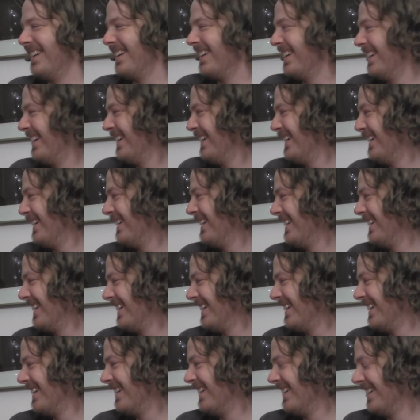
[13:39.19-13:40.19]

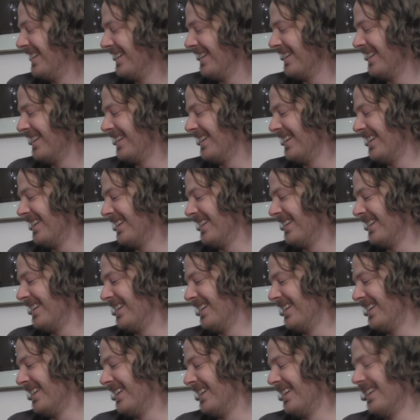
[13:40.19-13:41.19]

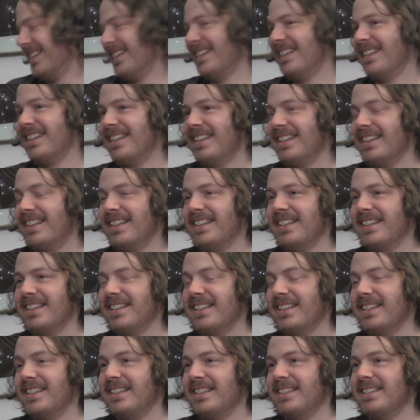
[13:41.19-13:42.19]

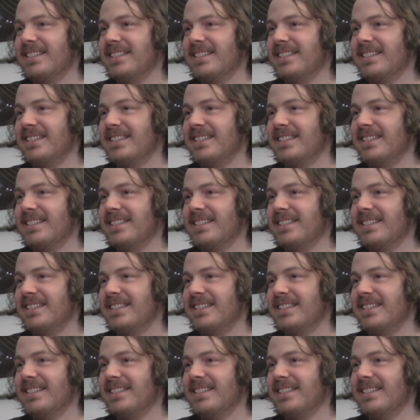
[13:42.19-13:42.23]
The person shown says nothing.